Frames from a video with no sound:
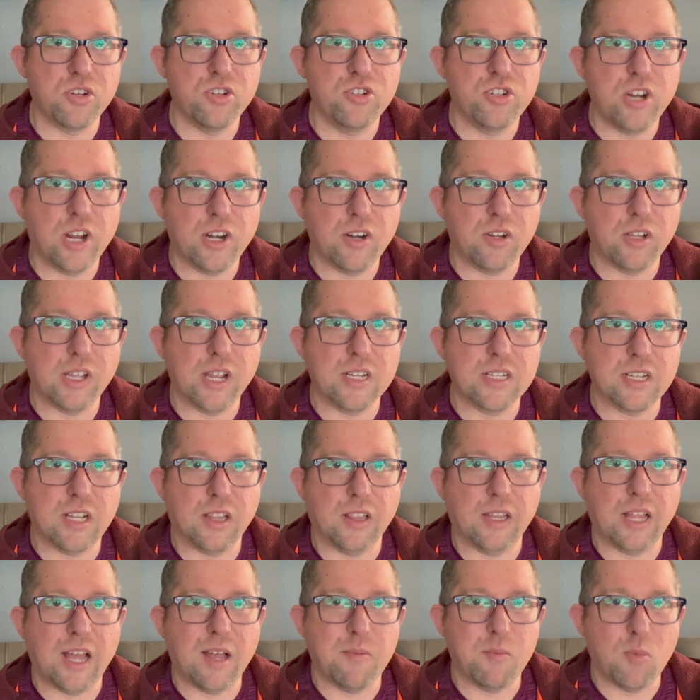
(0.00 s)
generally has a
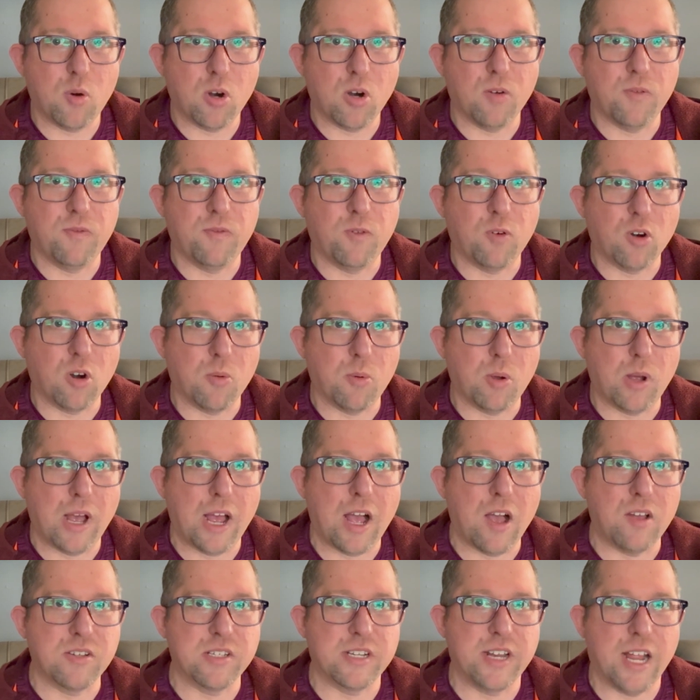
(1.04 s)
lot more affordable
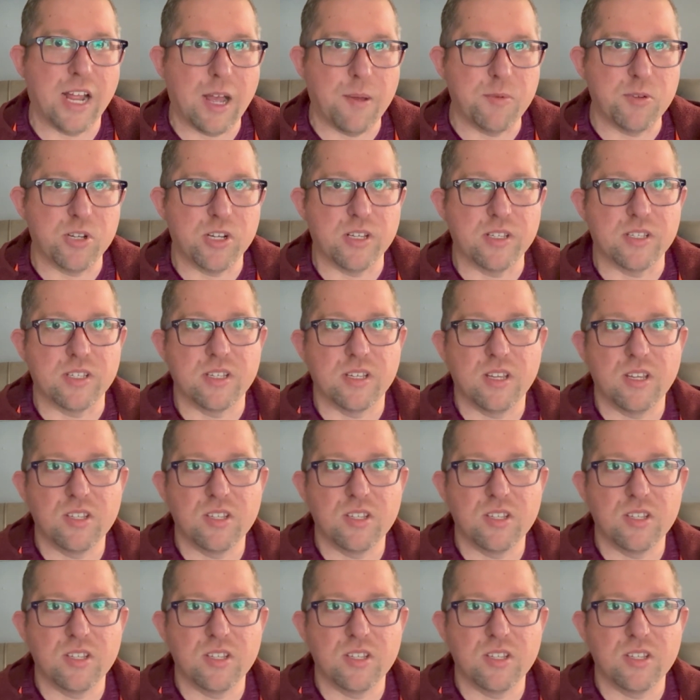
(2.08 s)
housing options.